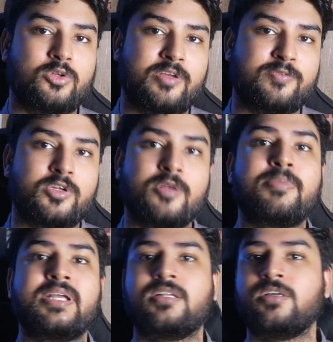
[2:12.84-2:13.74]
if you're a
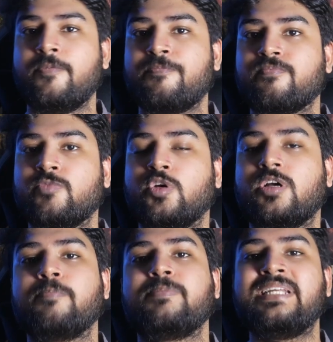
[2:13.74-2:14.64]
beginner, you're
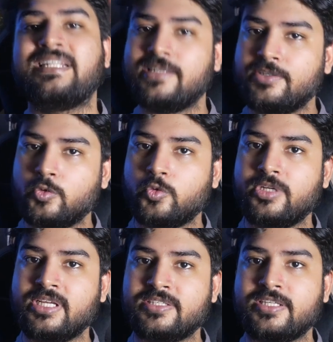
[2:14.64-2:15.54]
completely new to
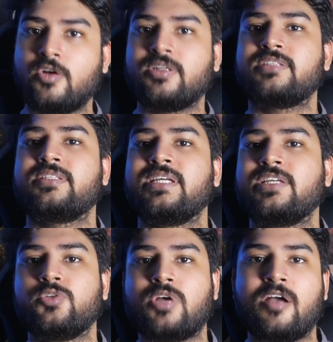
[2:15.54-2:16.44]
DSA, or let's say
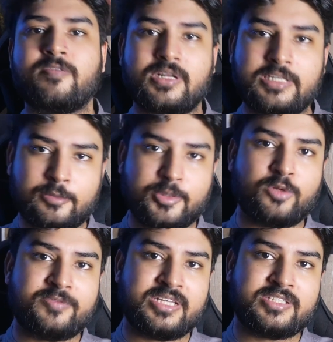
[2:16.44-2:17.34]
you have a little bit of
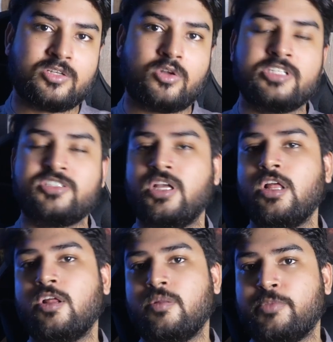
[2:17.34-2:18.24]
DSA knowledge,
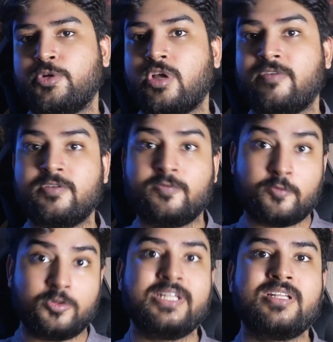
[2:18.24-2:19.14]
but you haven't
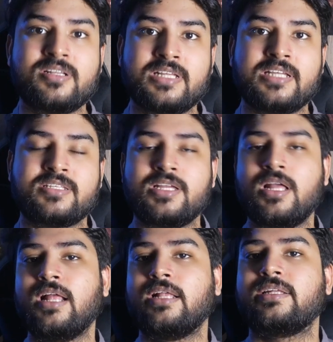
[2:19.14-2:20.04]
fully done DSA,
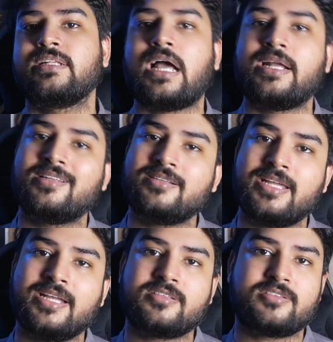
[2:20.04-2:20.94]
then either
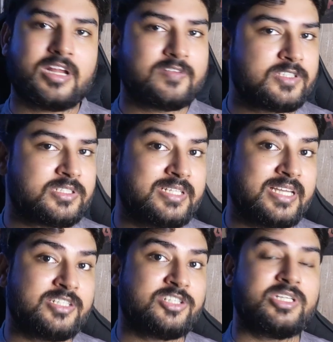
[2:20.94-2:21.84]
take Striver's
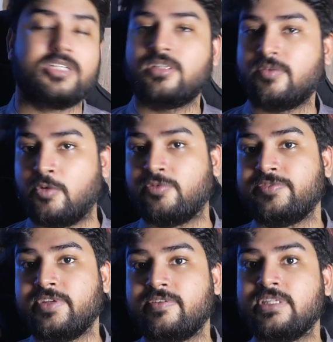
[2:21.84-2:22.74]
DSA sheet, the
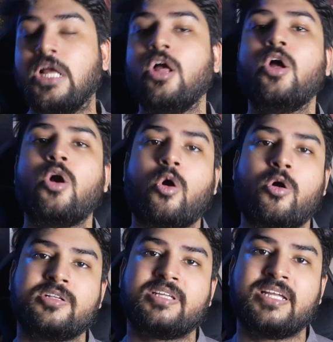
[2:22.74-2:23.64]
451,
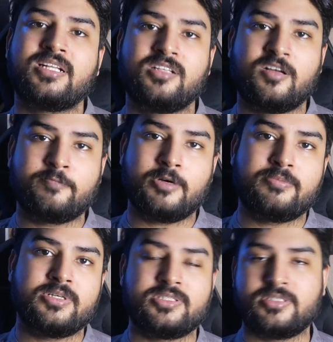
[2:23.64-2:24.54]
or take
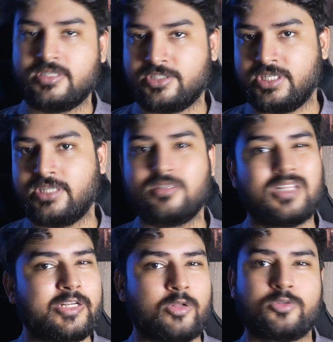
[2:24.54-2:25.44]
Loveberg's sheet
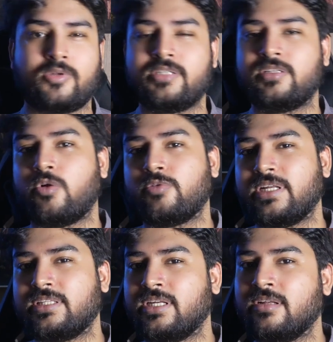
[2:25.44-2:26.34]
that also has around, I
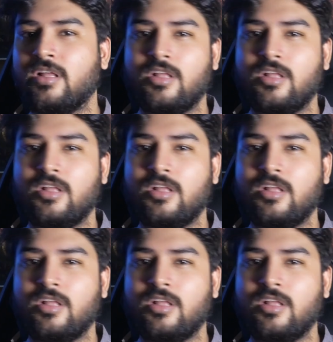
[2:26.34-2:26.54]
think,